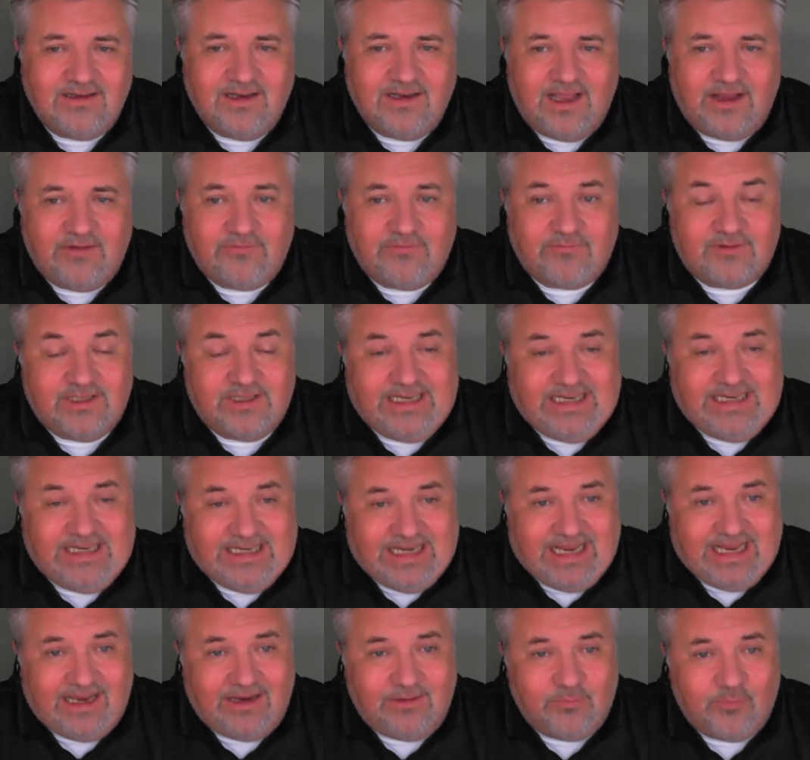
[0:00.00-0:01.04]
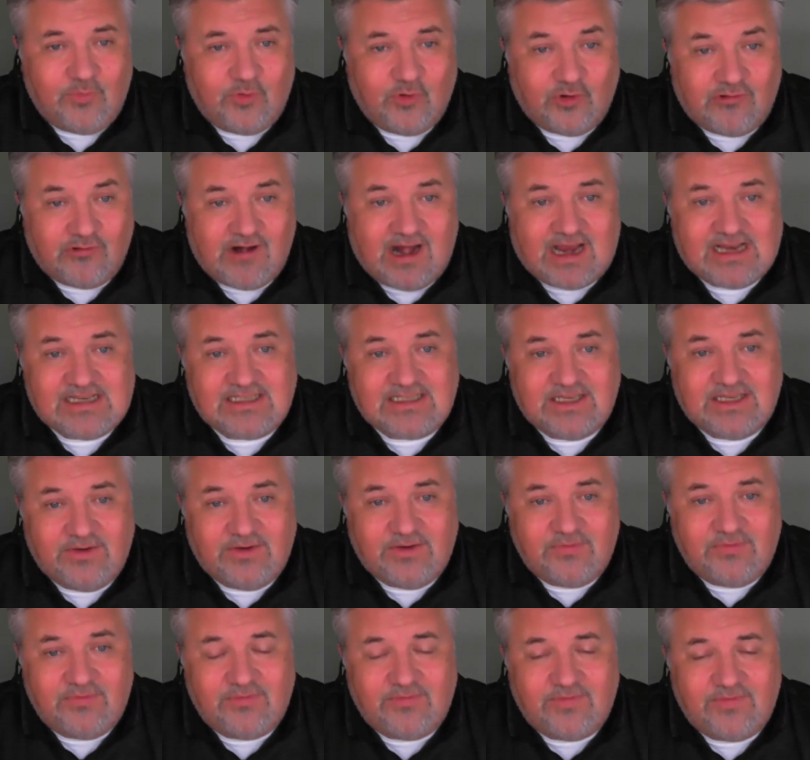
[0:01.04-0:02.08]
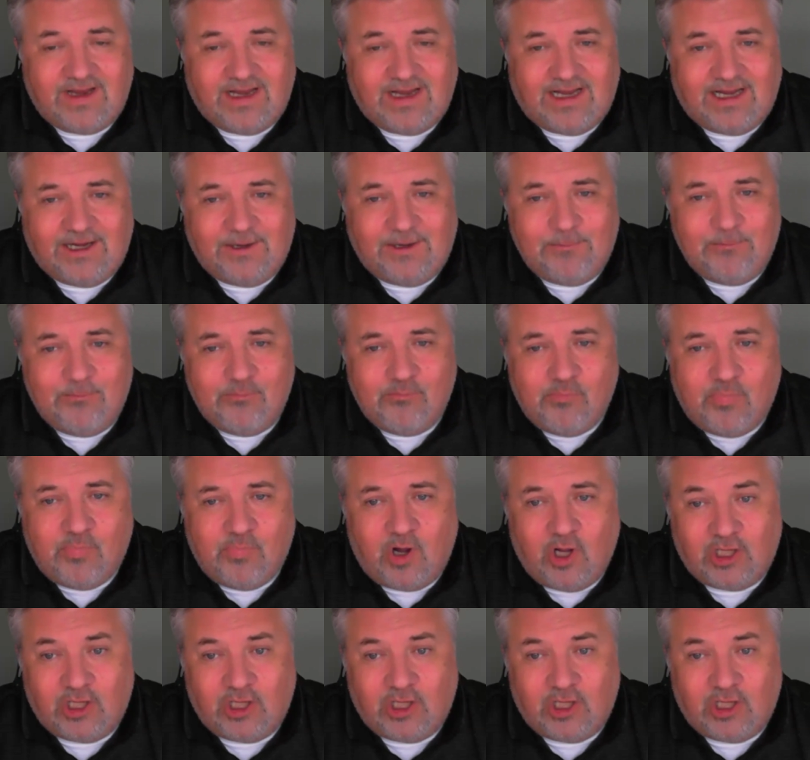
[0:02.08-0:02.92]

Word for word: left-leaning, progressive um,